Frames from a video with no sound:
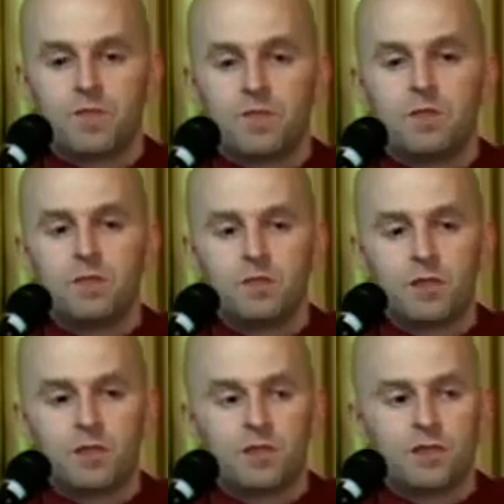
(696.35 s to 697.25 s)
this
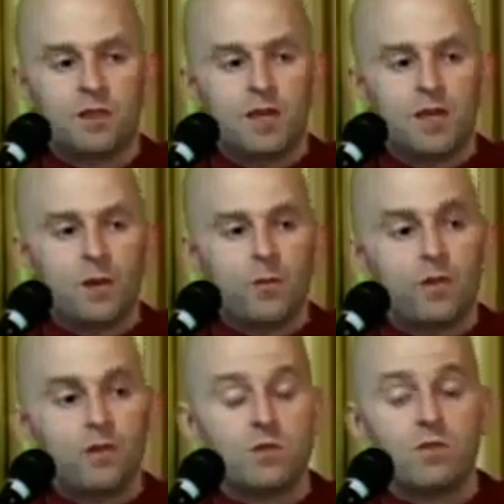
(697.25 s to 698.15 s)
evening, and I
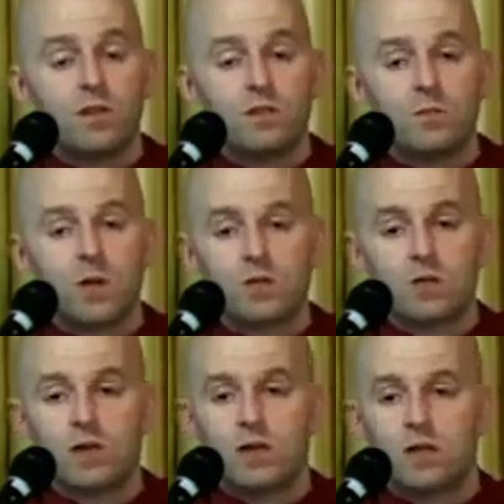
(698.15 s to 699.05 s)
want to use a very
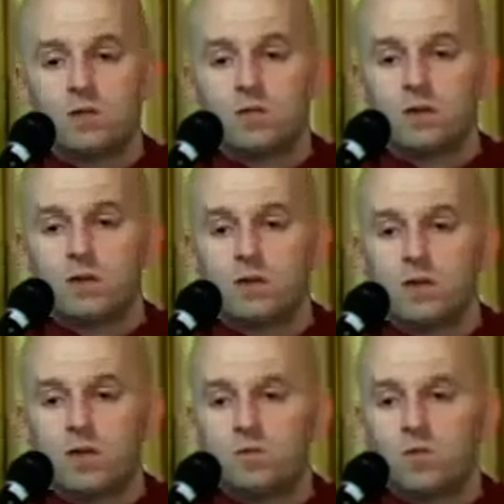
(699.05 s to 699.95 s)
special kind of
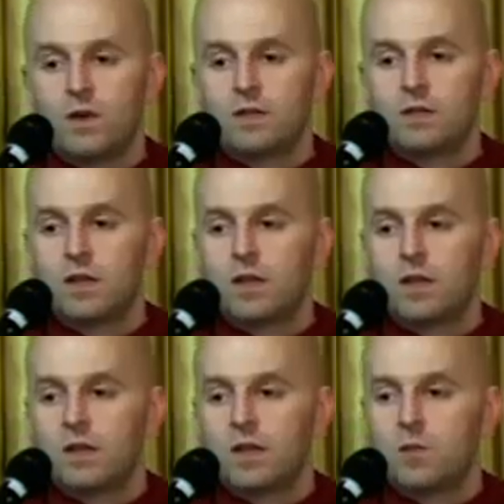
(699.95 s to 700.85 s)
red
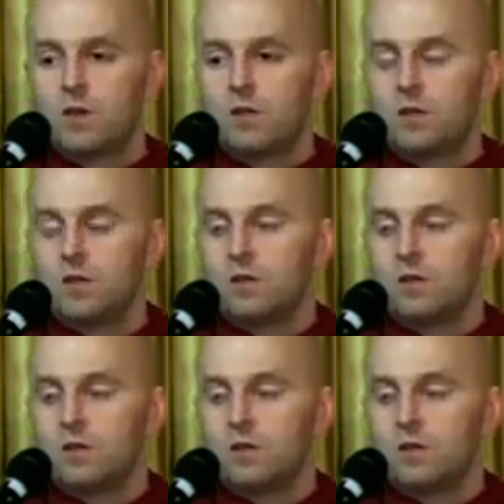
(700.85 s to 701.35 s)
clay, and I want